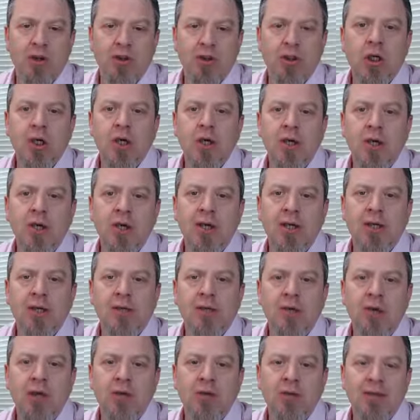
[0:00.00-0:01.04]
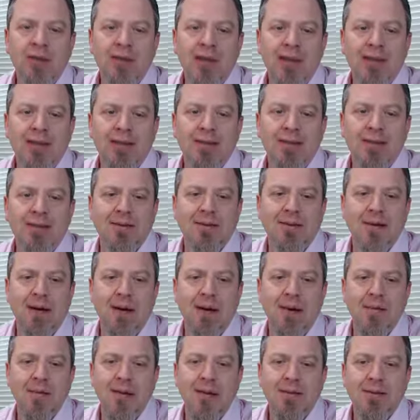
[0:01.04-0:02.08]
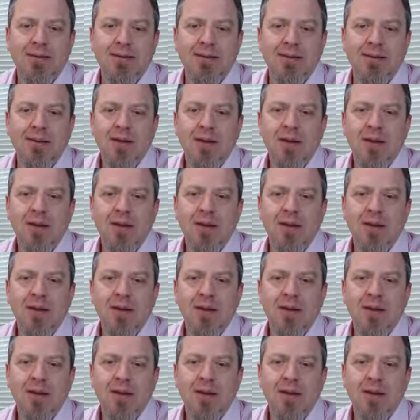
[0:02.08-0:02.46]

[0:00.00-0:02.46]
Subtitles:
triggering the most likes and comments.